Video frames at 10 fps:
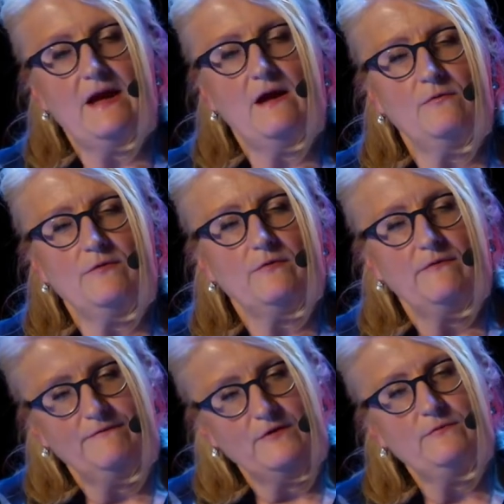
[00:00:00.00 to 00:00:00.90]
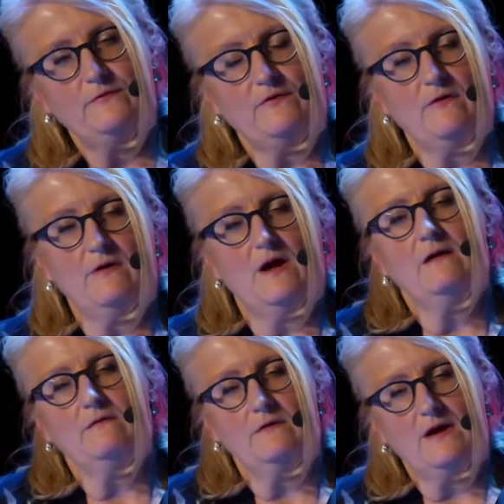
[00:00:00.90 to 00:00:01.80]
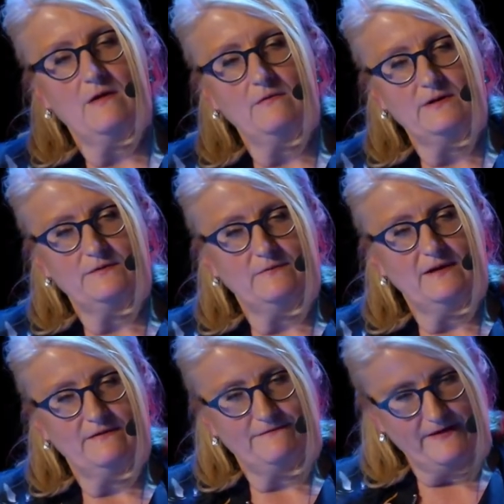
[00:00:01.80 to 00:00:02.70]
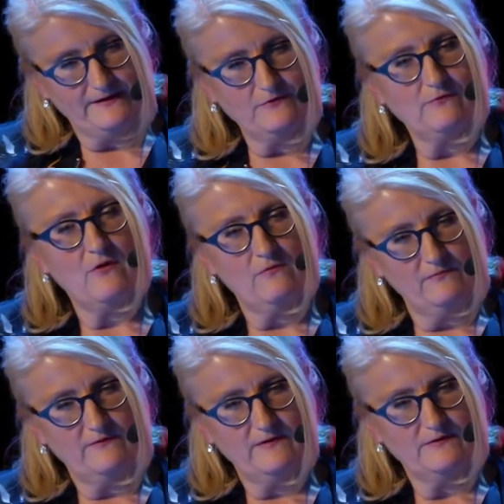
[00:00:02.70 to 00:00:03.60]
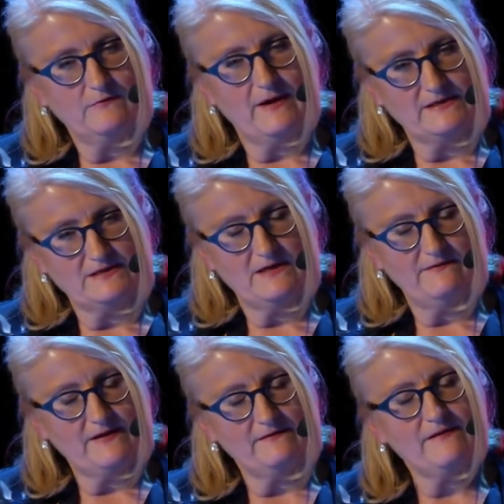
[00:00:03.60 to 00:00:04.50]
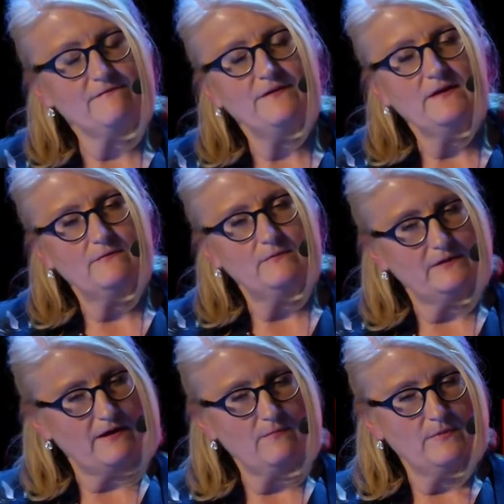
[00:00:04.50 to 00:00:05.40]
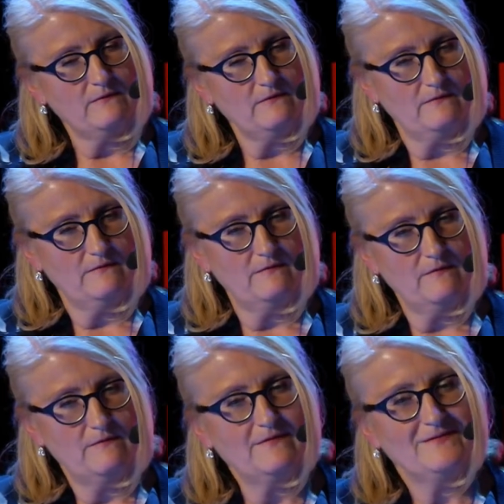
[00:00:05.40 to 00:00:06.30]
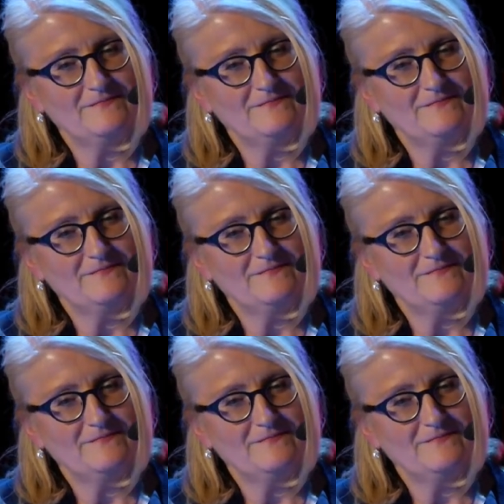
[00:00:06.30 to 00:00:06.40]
how your views are on how it will affect your own situation. Is that something you will comment on?